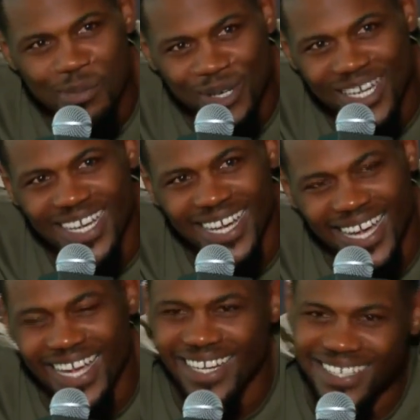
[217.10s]
be
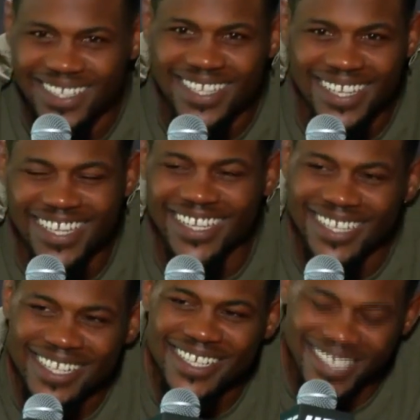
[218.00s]
the best thing
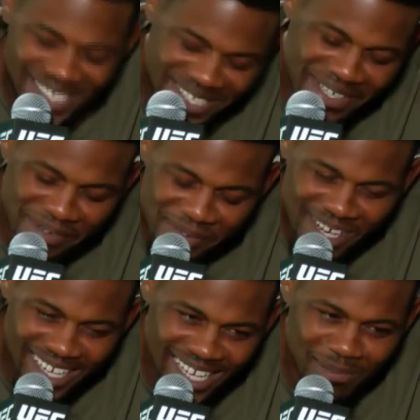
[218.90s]
in your life. Come
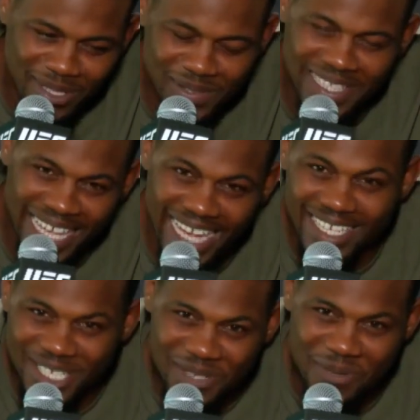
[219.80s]
on, between that and
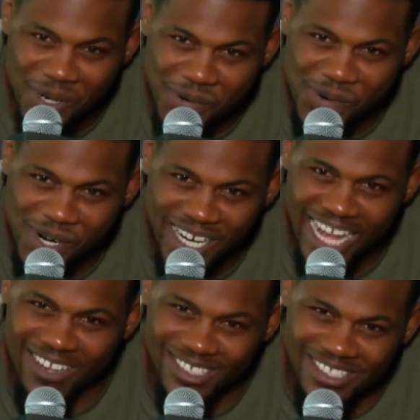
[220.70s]
the Schmo Award,
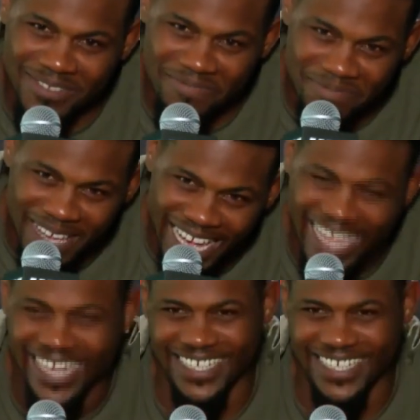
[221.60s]
I was the man.